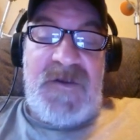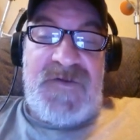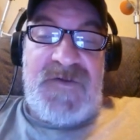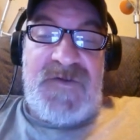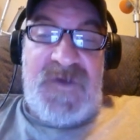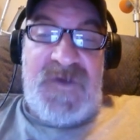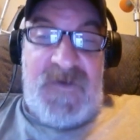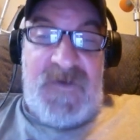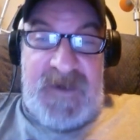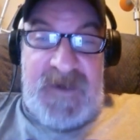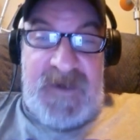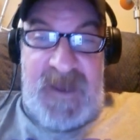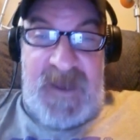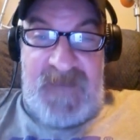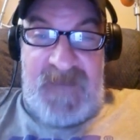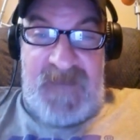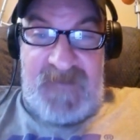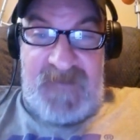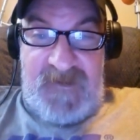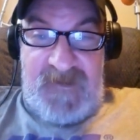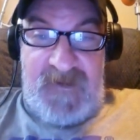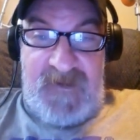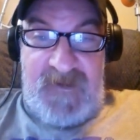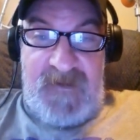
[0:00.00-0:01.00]
to
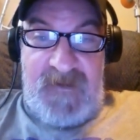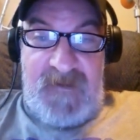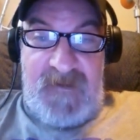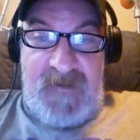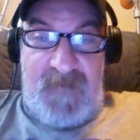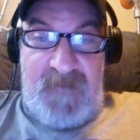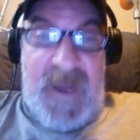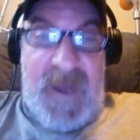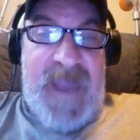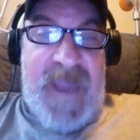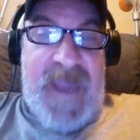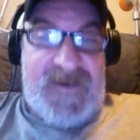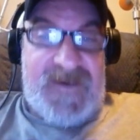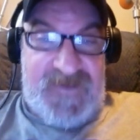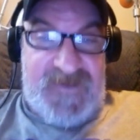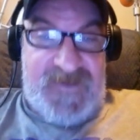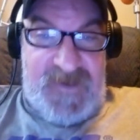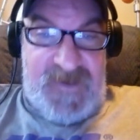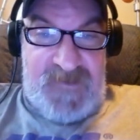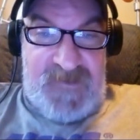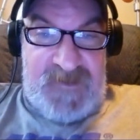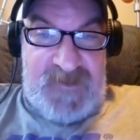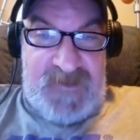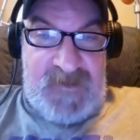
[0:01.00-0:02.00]
another black
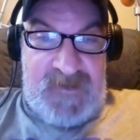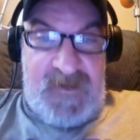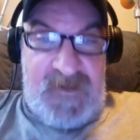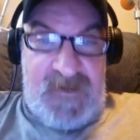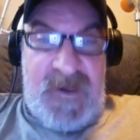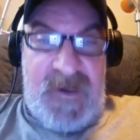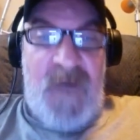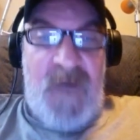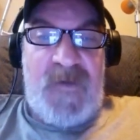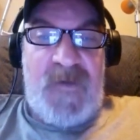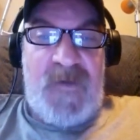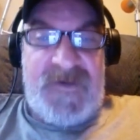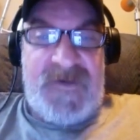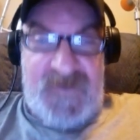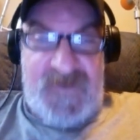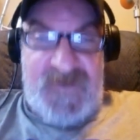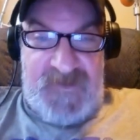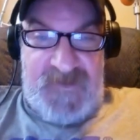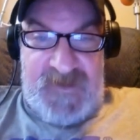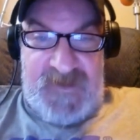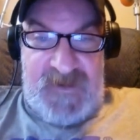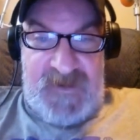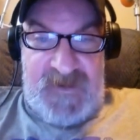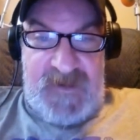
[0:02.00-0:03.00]
student going to
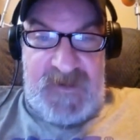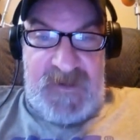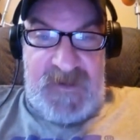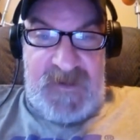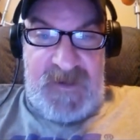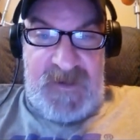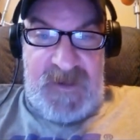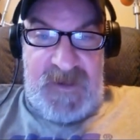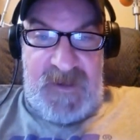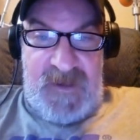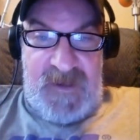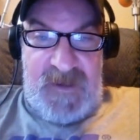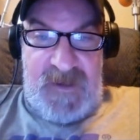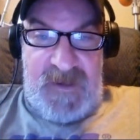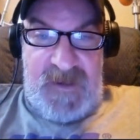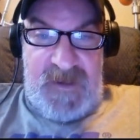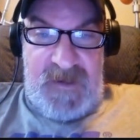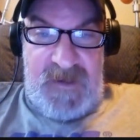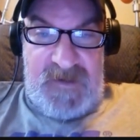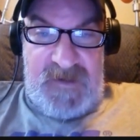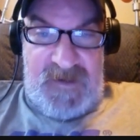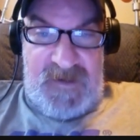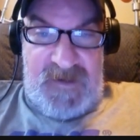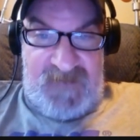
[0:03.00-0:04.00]
the
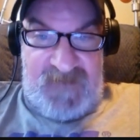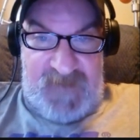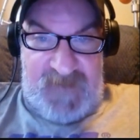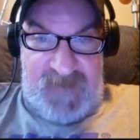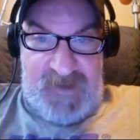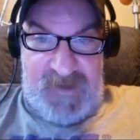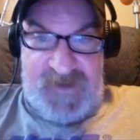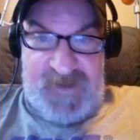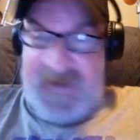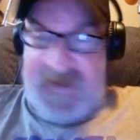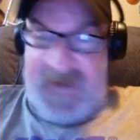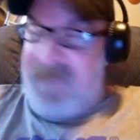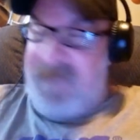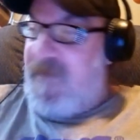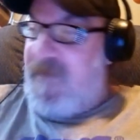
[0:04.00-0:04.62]
University of